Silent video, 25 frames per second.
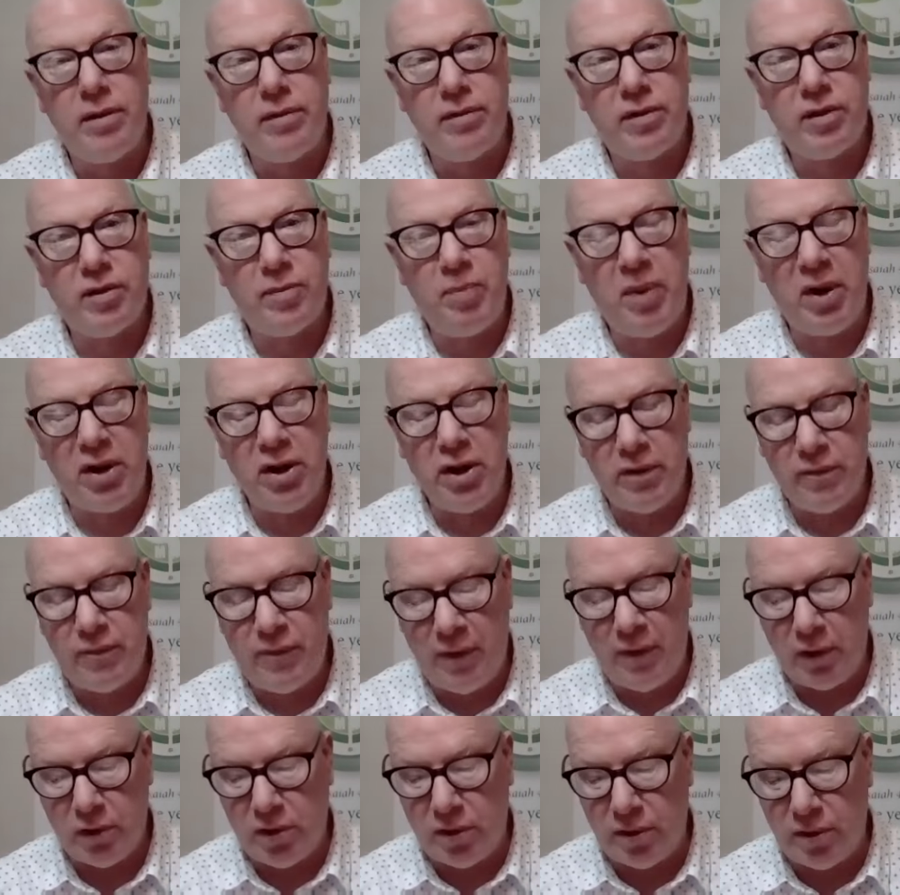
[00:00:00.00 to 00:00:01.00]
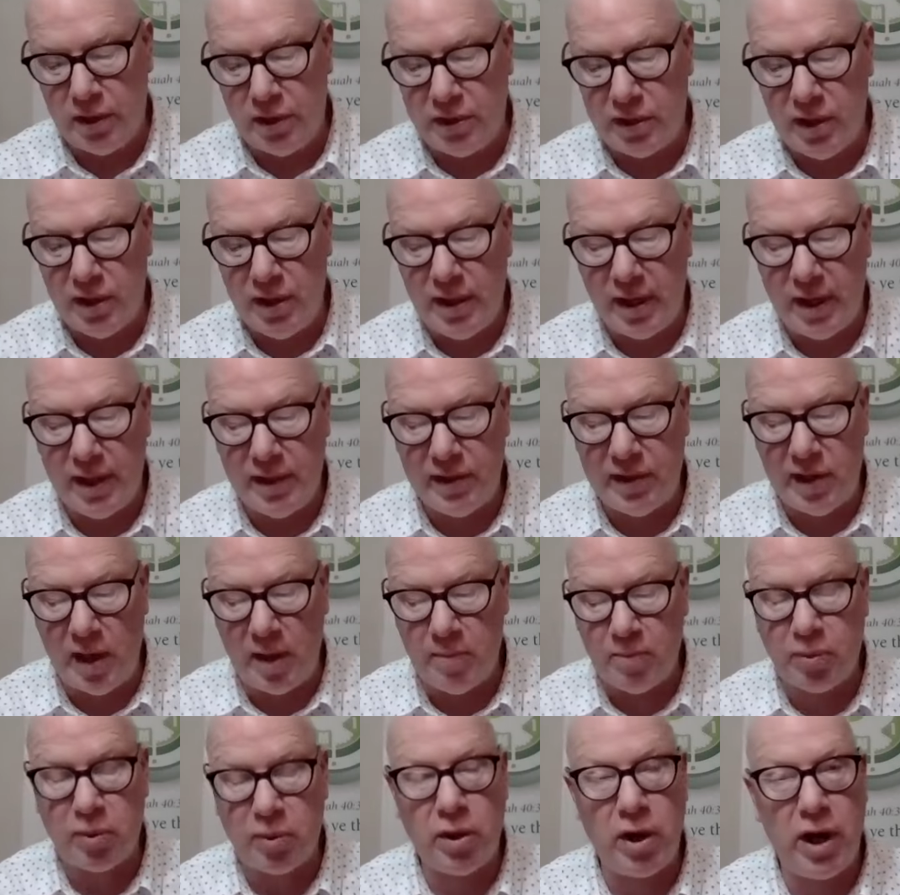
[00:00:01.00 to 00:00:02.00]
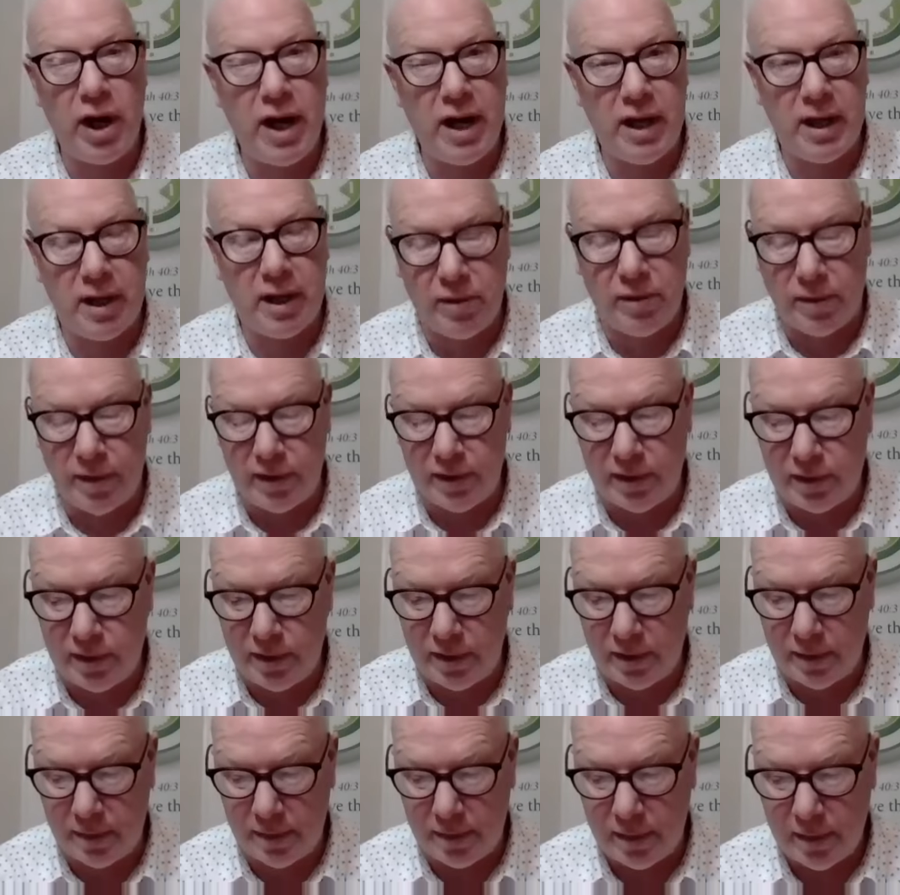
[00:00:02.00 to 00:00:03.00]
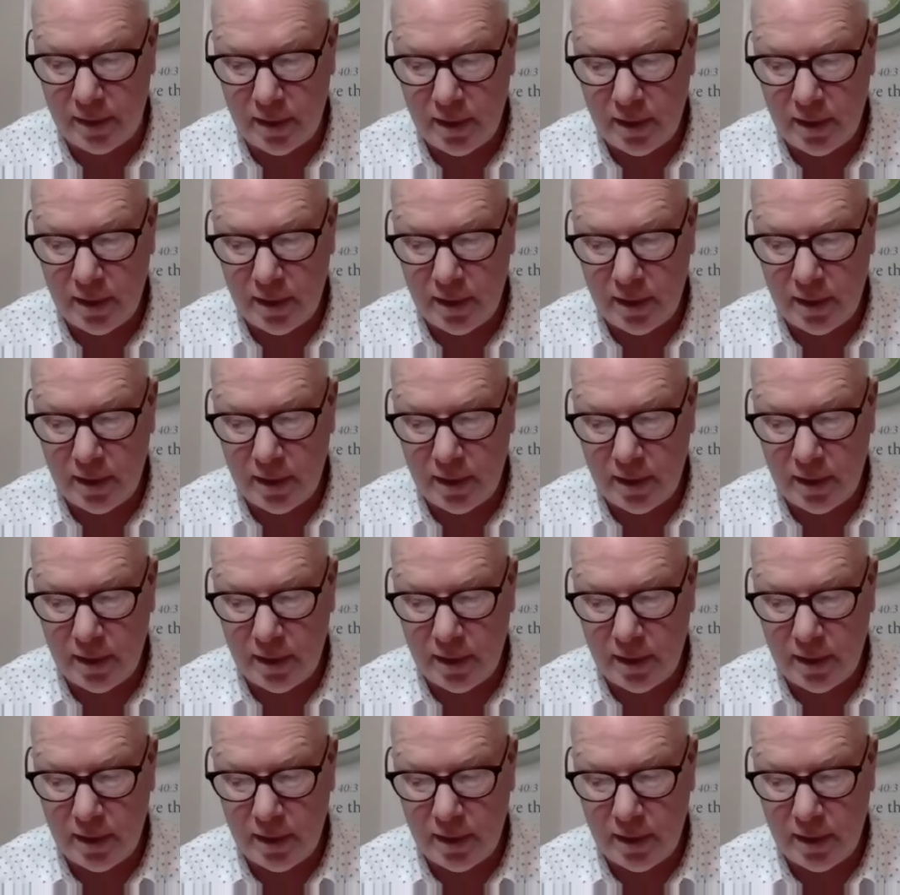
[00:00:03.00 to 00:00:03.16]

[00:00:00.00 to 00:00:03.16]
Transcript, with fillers: Spirit filled Christian is a praying Christian